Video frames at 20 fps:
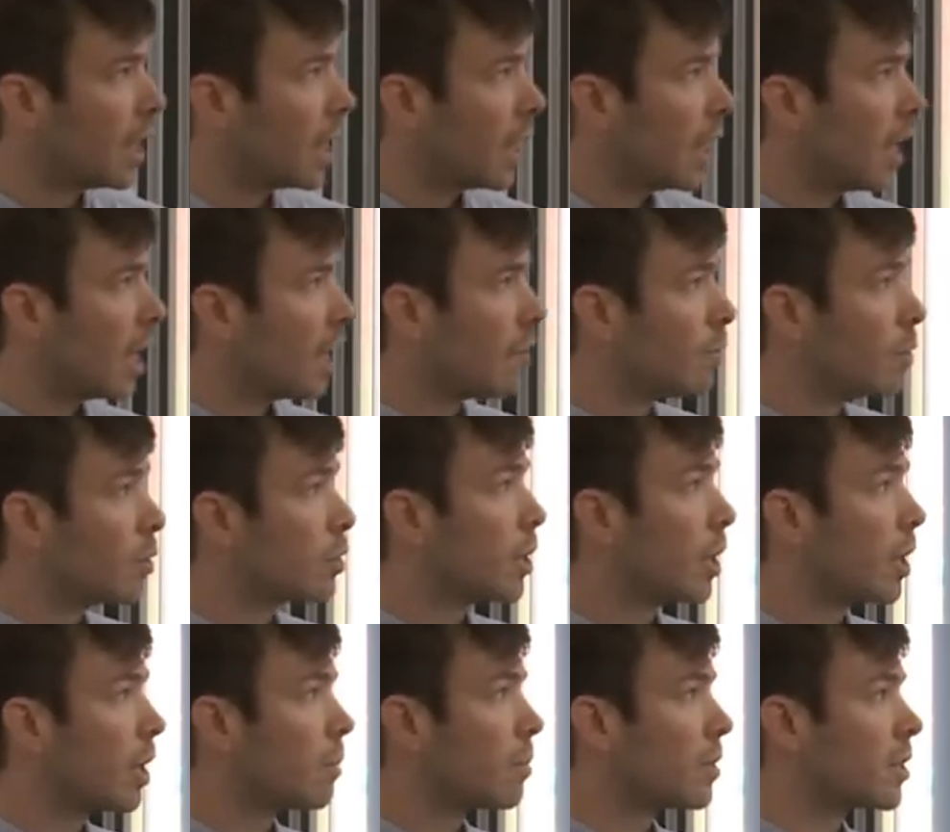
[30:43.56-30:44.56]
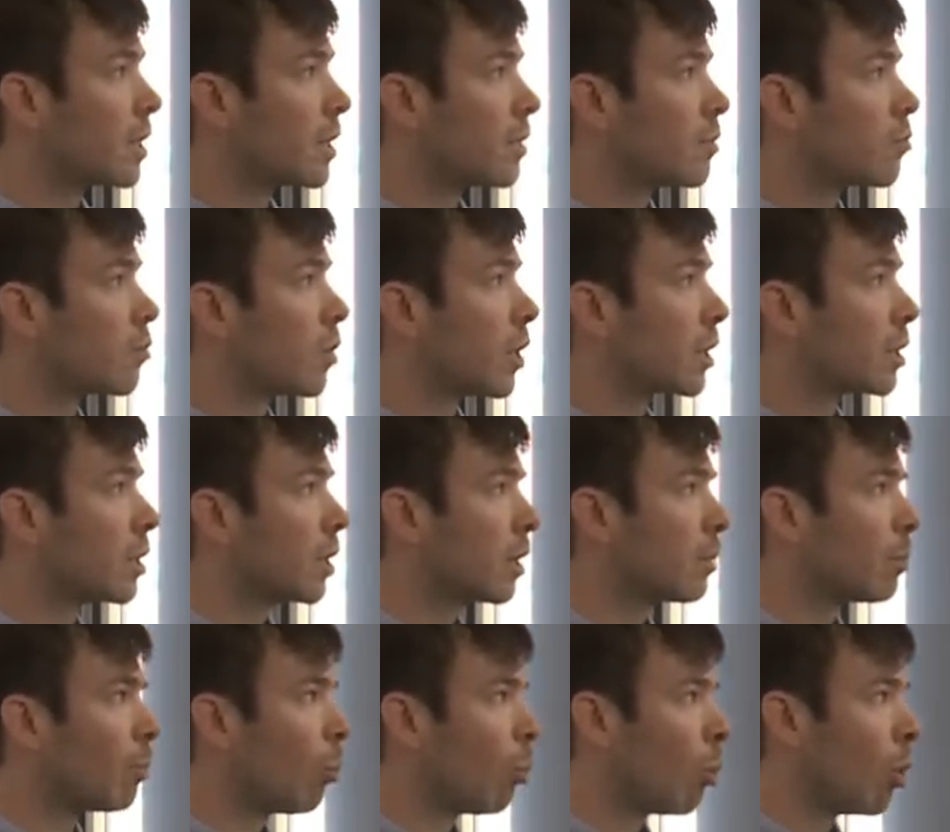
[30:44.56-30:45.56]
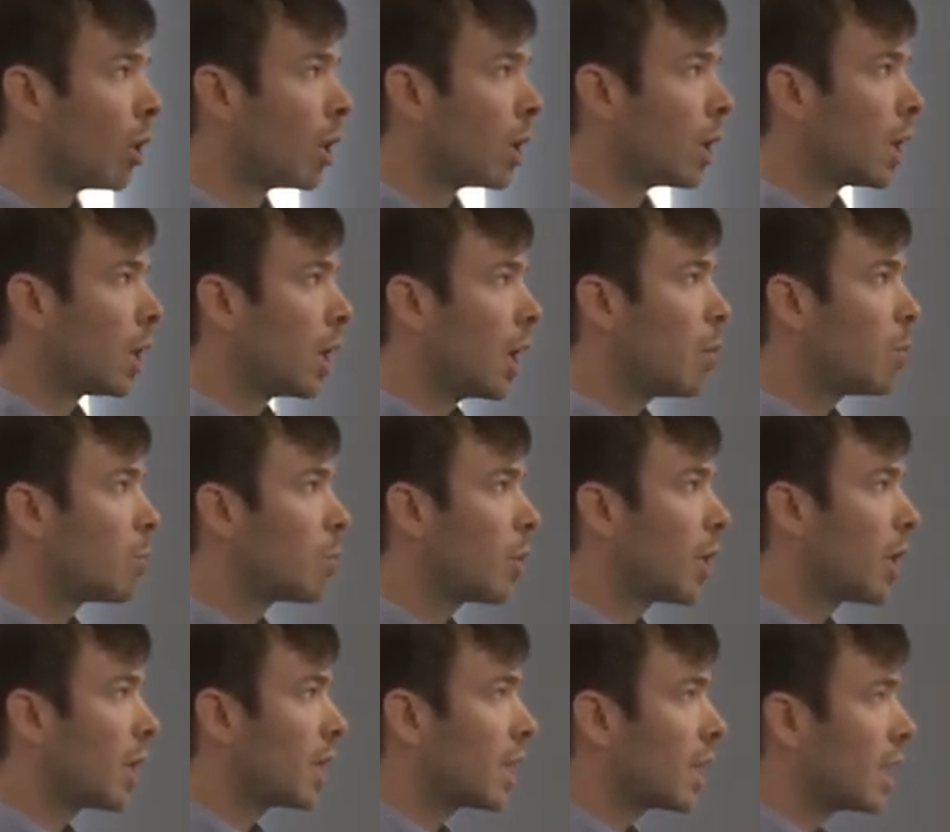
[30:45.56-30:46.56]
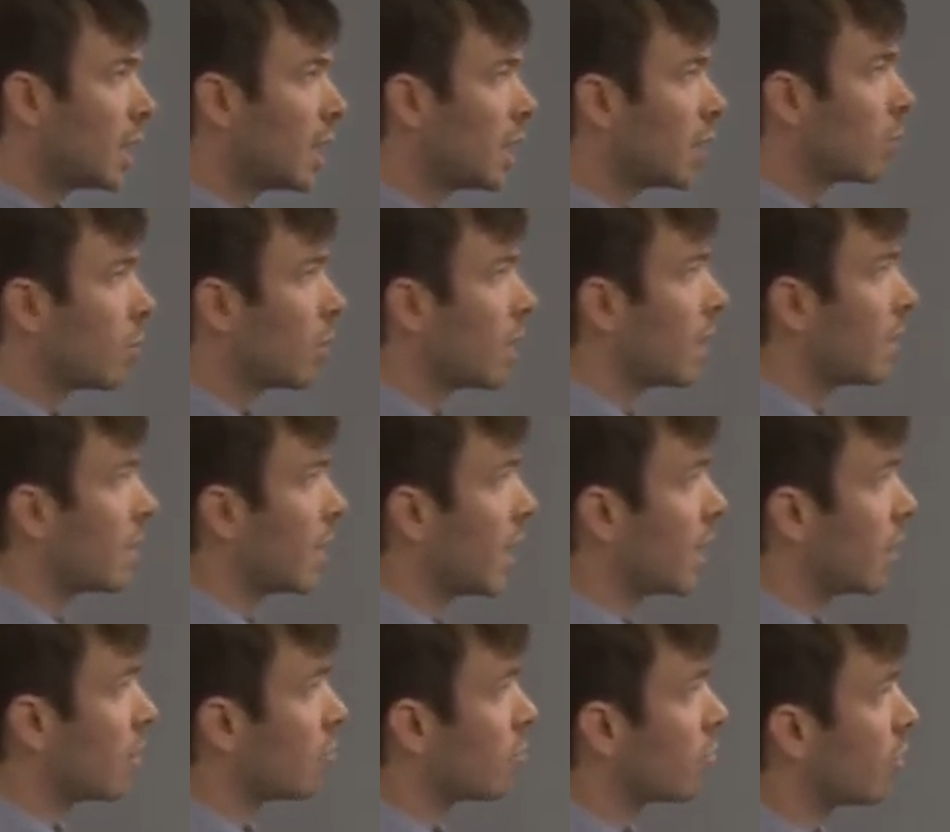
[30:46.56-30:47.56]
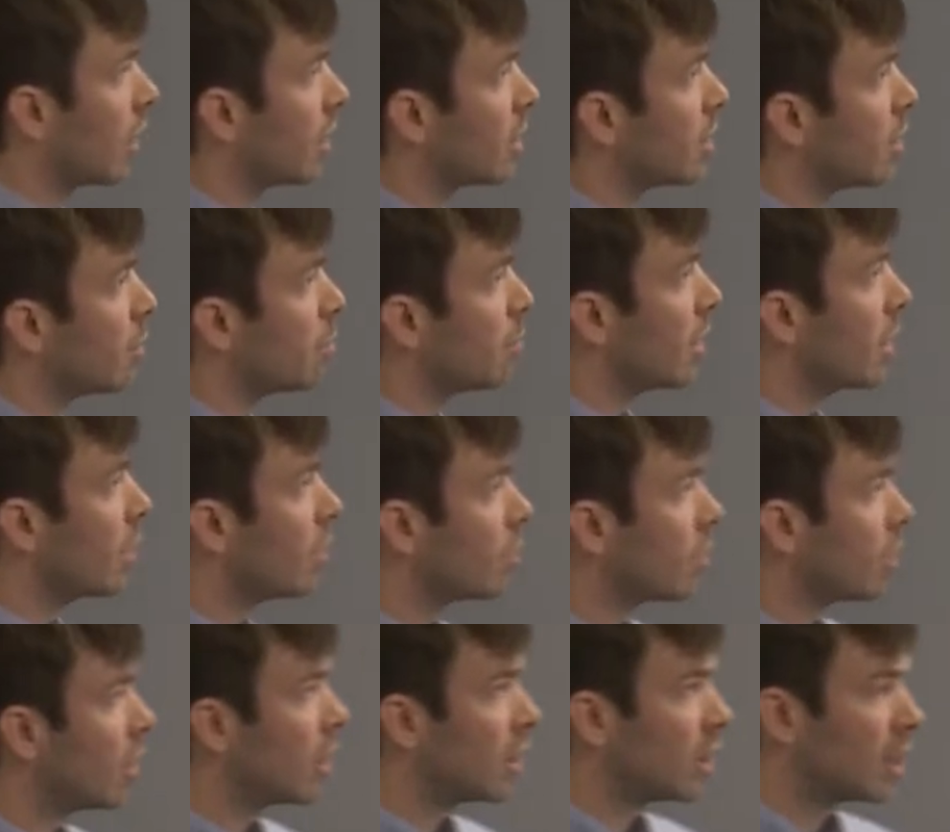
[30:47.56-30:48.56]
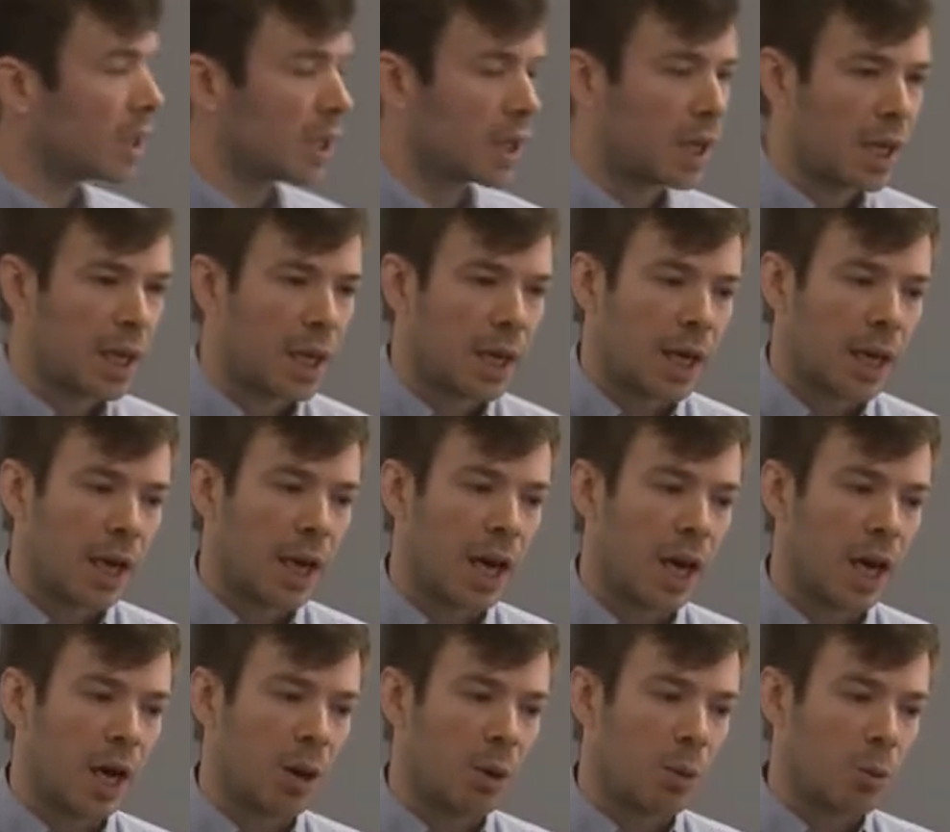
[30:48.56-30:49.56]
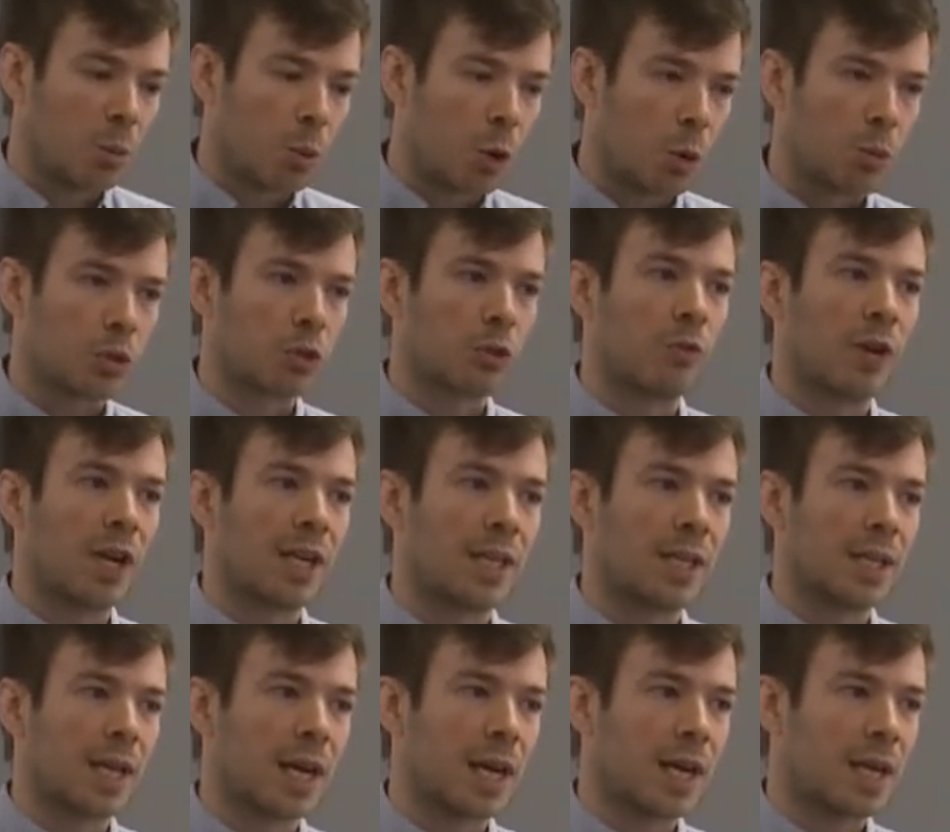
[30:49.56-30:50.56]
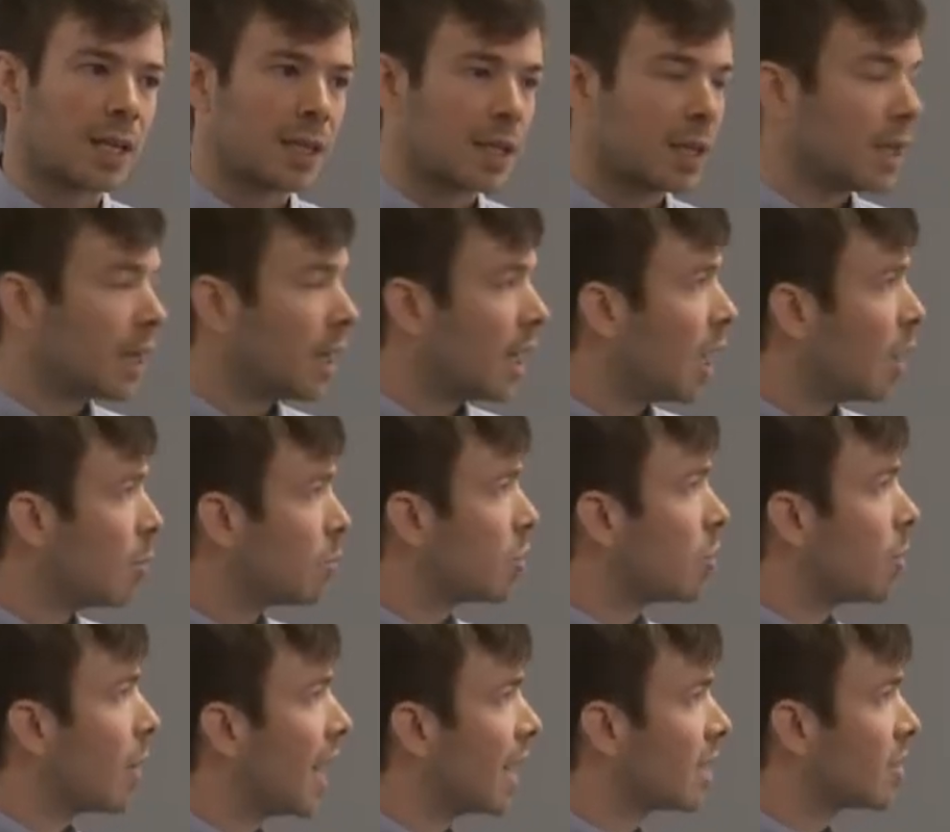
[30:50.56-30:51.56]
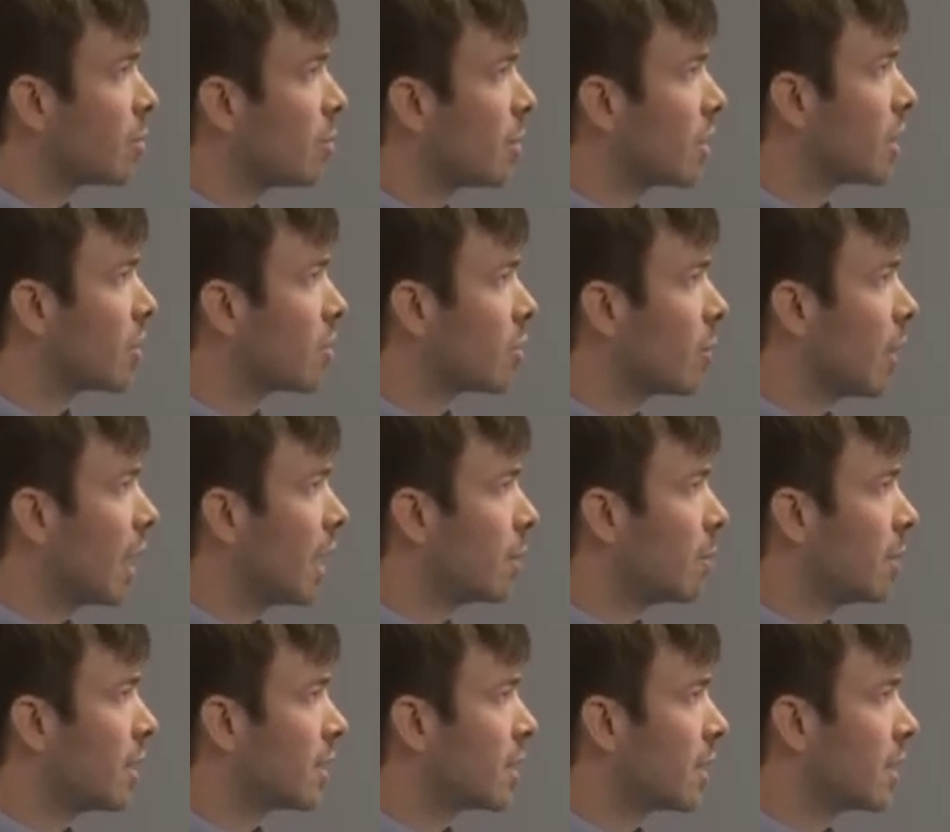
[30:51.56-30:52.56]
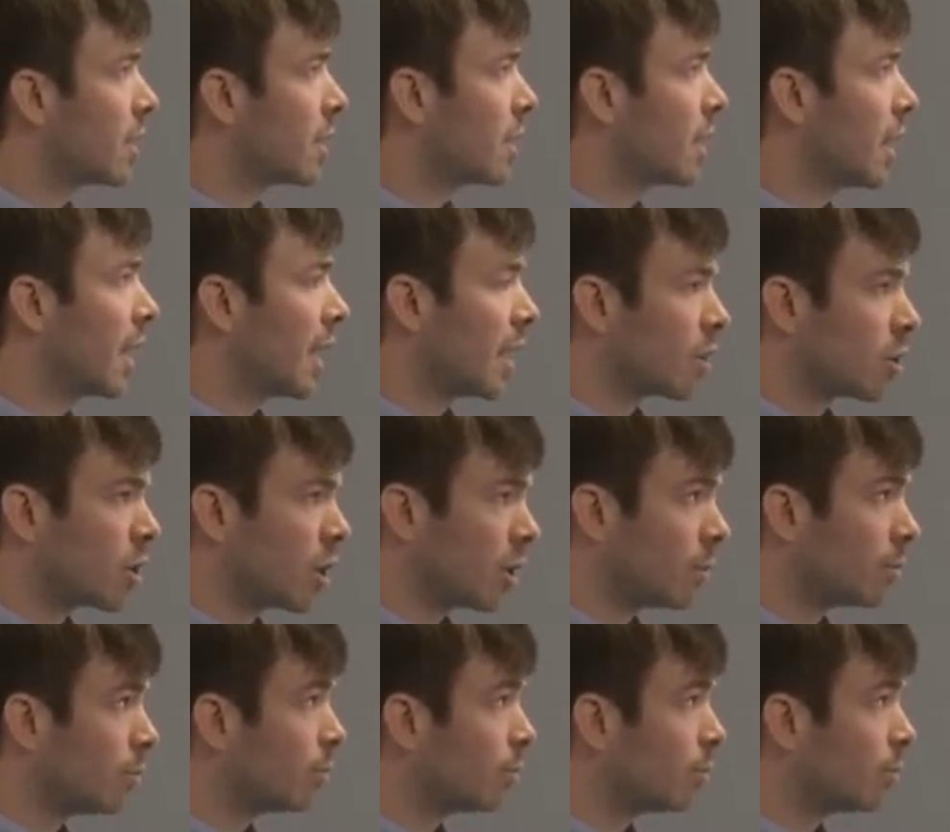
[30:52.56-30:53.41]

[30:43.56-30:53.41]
uh, if you sign up as an instructor. Um, but equally then, I was trying to build on what was already there um, to add some additional elements into the lecture.